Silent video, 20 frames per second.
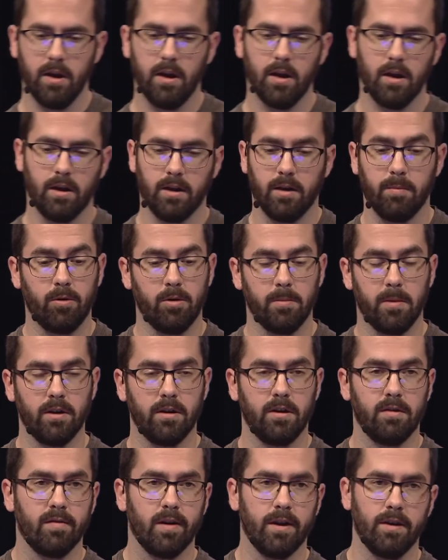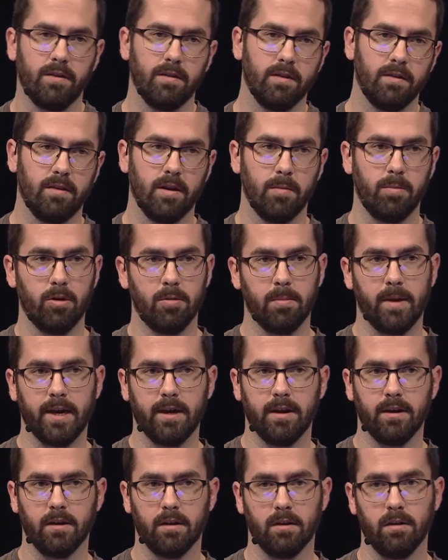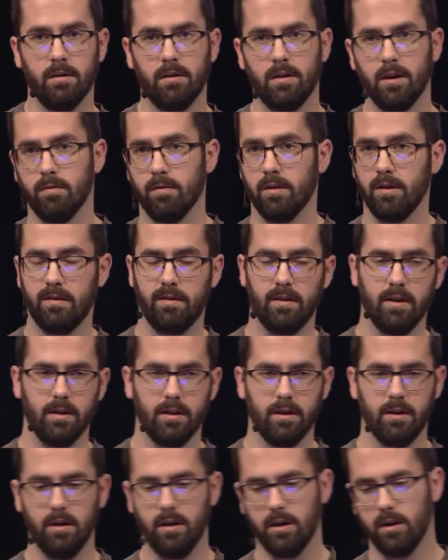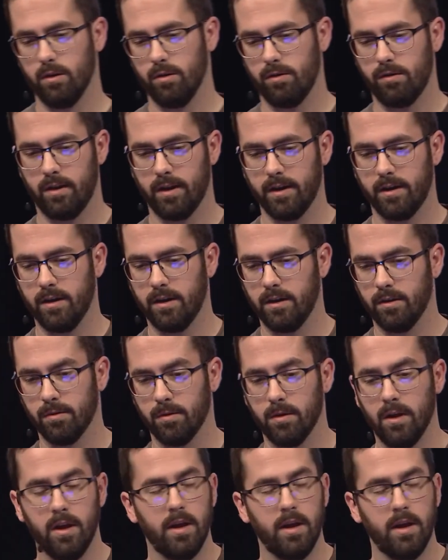They put them on the devices, they put them back in, they reseal it, it looks like new,